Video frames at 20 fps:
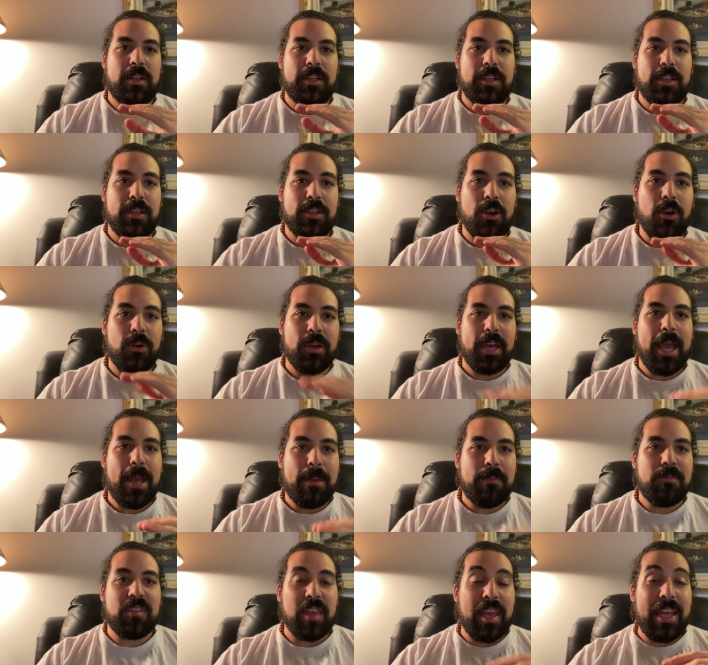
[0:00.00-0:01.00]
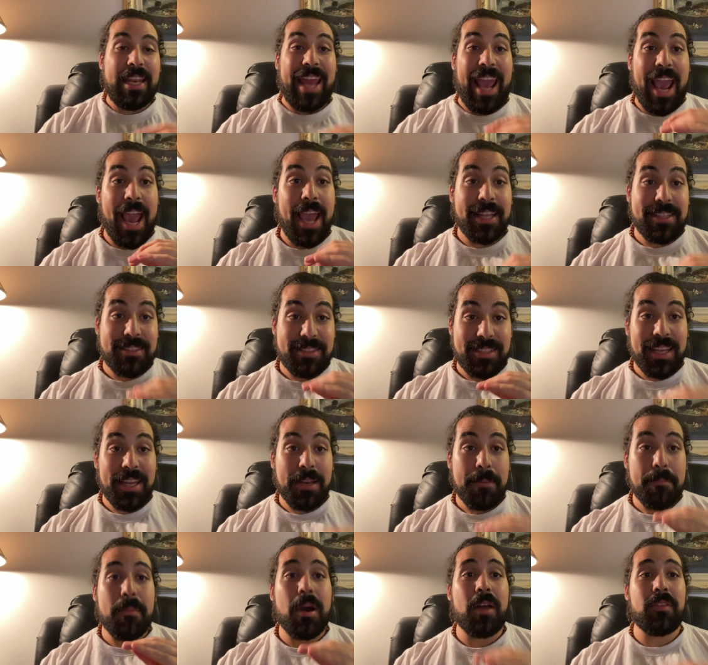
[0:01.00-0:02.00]
no games in
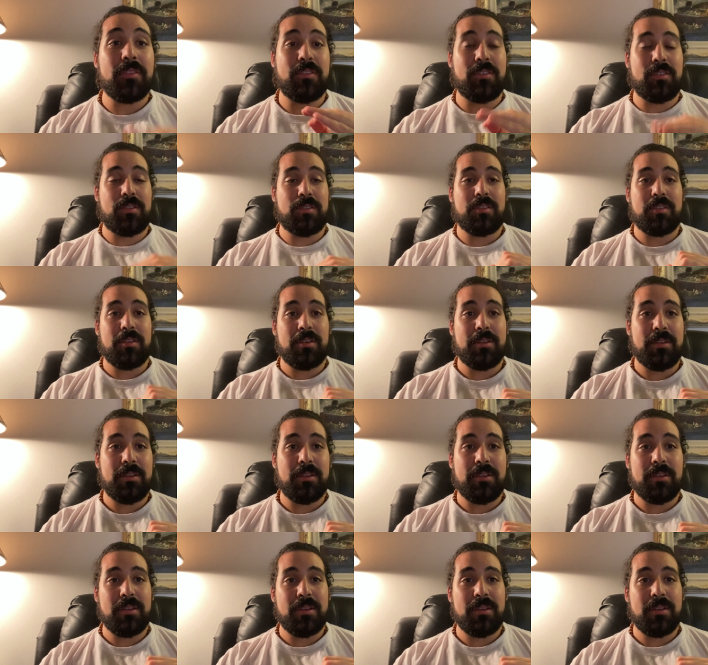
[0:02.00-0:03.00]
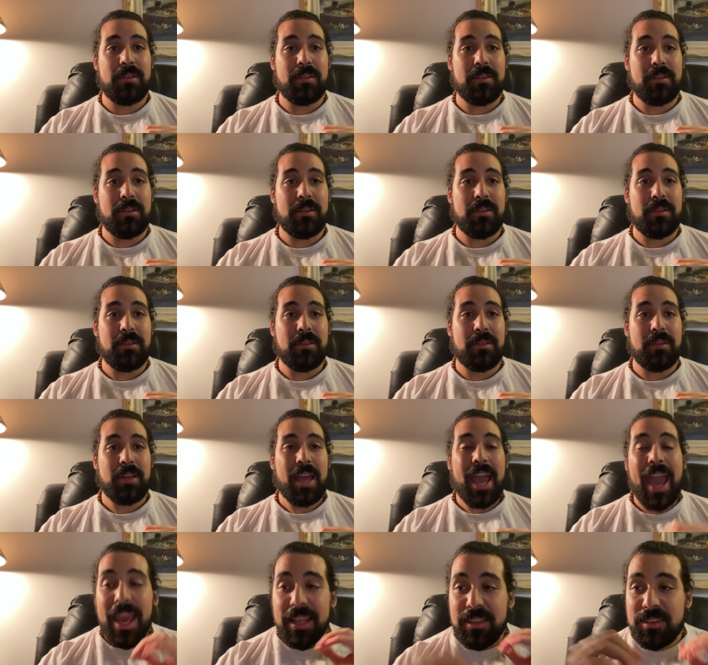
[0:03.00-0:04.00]
18 months.
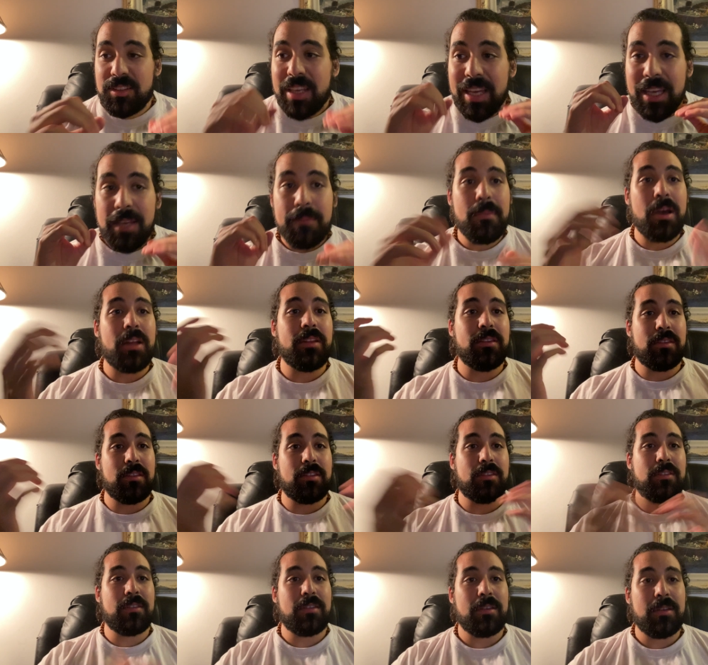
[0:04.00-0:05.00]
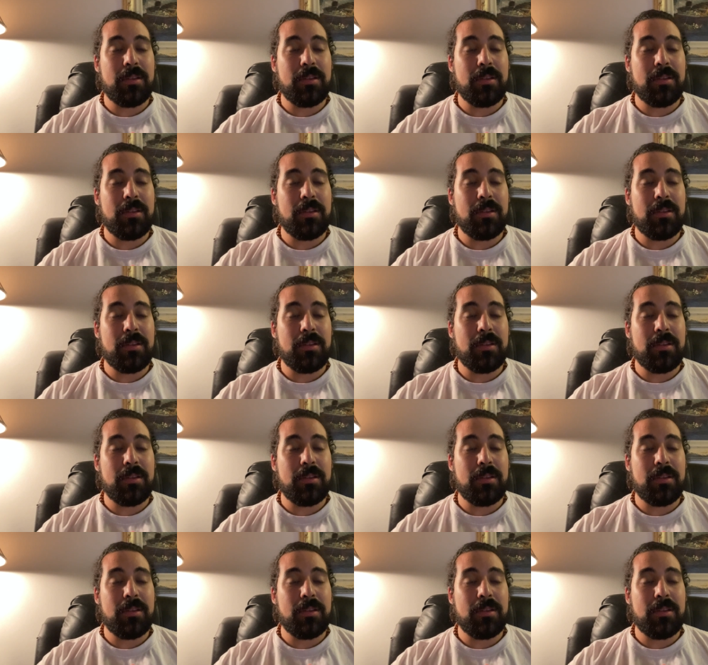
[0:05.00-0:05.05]
18 months!